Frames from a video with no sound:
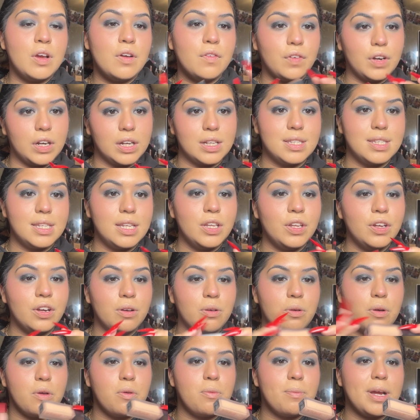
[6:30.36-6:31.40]
For concealer,
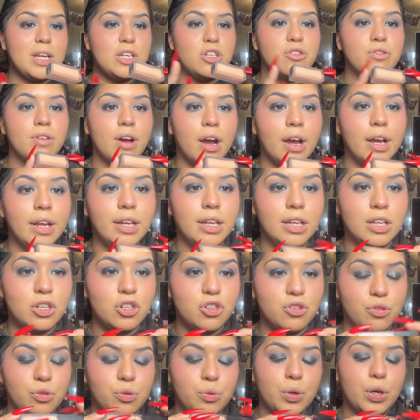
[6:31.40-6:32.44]
I'm going with my tried and
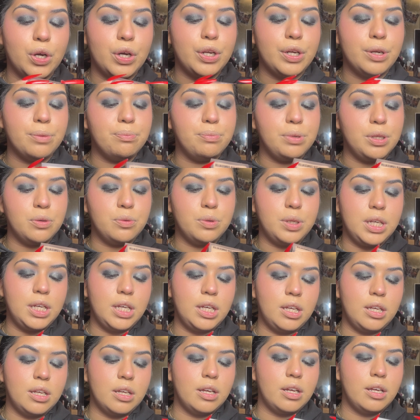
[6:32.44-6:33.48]
true Huda
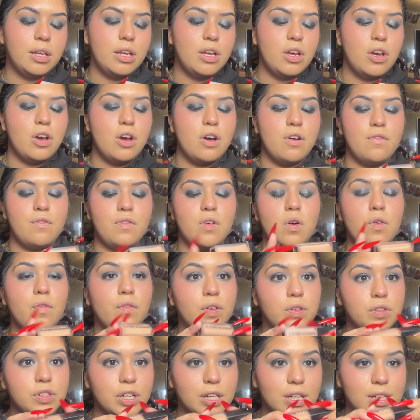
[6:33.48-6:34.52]
Beauty
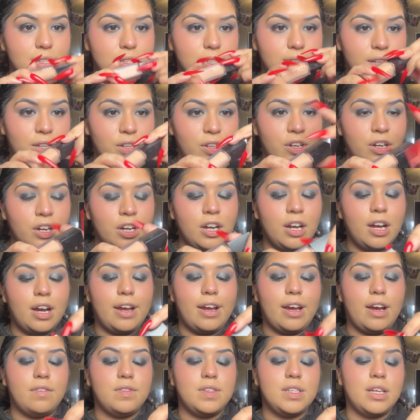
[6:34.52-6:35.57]
FauxFilter concealer. I
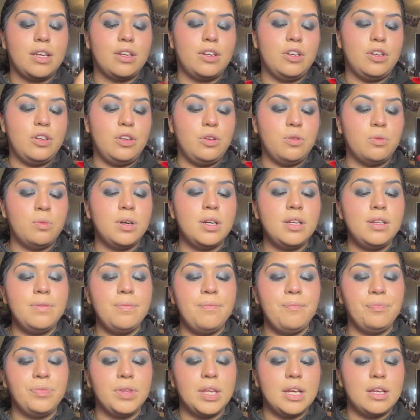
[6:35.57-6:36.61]
have to get a new
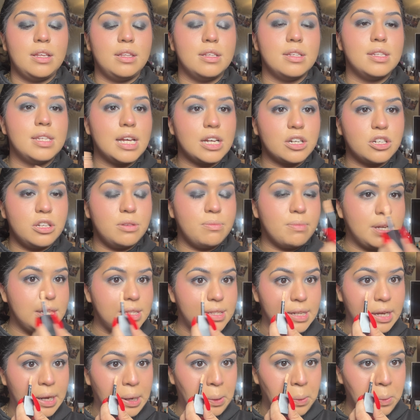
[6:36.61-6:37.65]
one. This is actually my
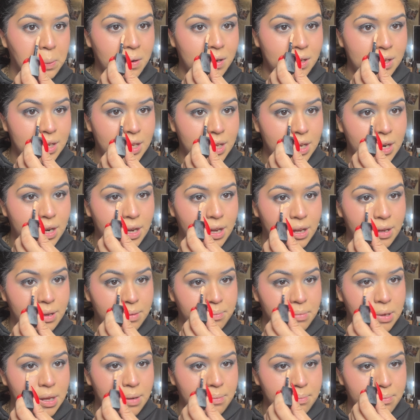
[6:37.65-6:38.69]
second one that I
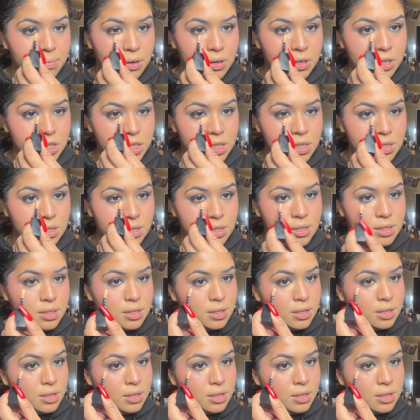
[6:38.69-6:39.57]
had purchased.